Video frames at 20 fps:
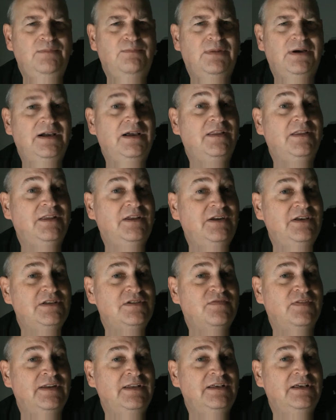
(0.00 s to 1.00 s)
But there
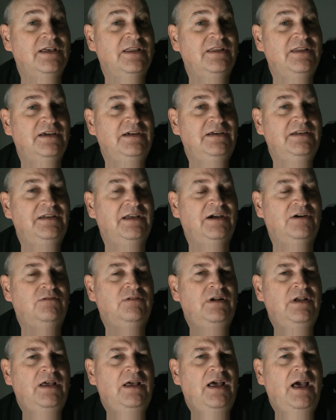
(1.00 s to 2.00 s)
is vinegar there
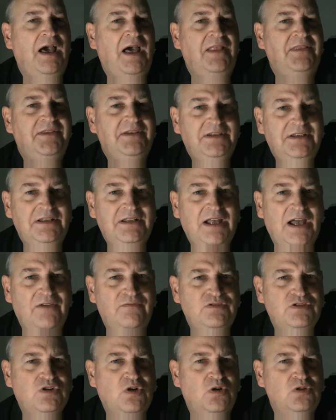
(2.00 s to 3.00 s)
now, and they did
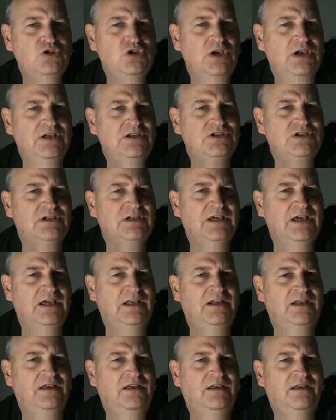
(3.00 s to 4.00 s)
have Scotch eggs again,